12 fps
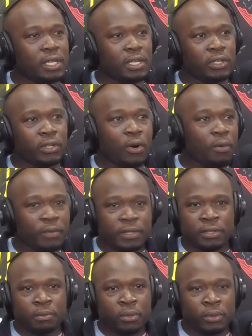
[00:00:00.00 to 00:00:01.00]
You know, hopefully at
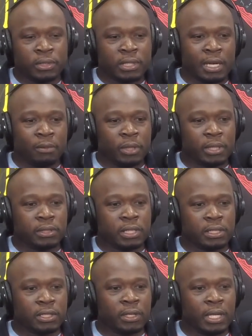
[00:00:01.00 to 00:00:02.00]
some point in time we can
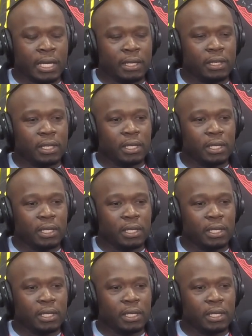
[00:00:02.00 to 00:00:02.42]
touch on that